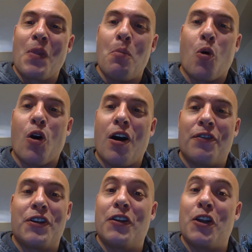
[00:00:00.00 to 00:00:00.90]
more
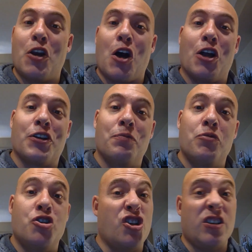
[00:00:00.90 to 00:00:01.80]
often than not
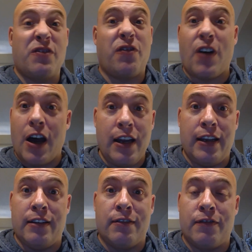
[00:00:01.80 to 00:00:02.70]
just
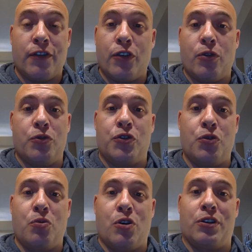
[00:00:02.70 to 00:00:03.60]
fine for those who
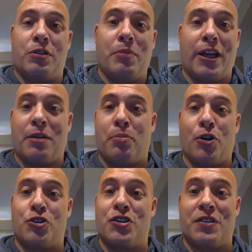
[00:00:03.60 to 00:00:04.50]
want to make a
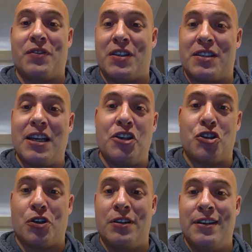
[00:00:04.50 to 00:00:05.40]
purchase of this
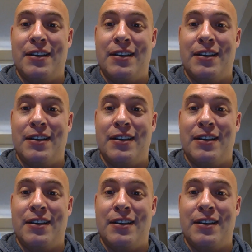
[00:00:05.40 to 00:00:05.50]
nature,